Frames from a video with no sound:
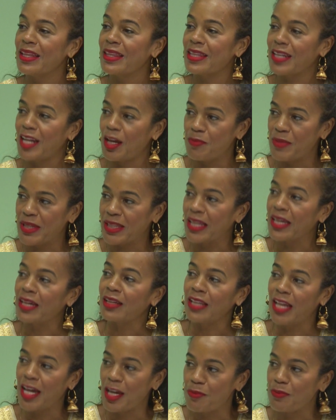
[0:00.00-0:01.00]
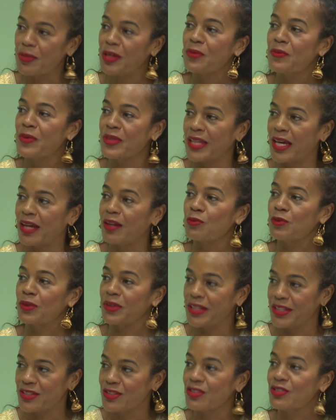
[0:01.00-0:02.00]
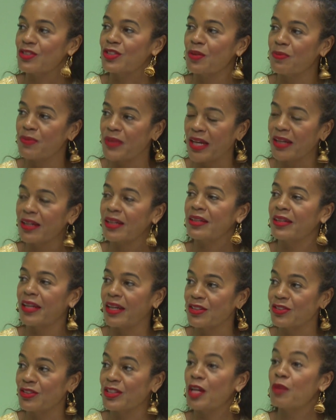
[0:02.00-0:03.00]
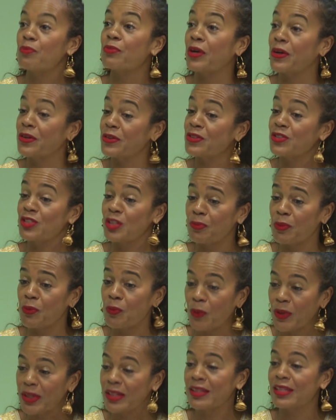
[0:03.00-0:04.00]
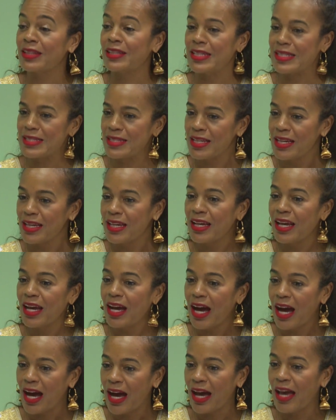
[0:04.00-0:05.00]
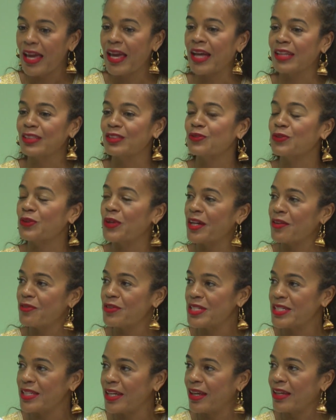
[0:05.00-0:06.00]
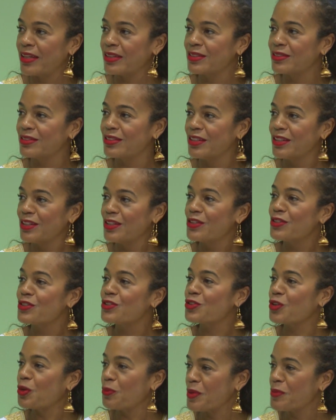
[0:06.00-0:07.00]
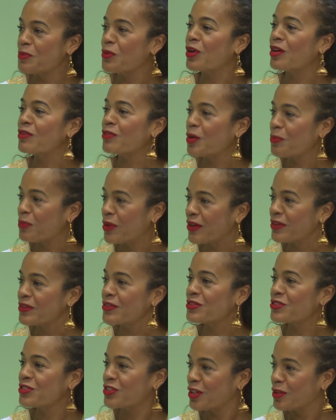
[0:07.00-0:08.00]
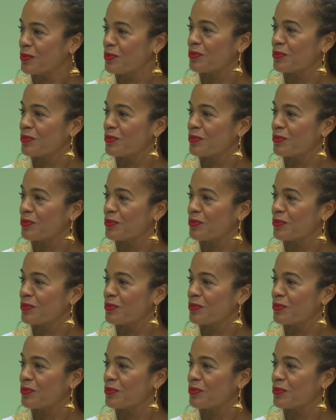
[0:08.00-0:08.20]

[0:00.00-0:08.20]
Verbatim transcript: that I'm in alignment with that relationship, that connection, that partnership. And one of the things I ask for every day is show me more of our partnership.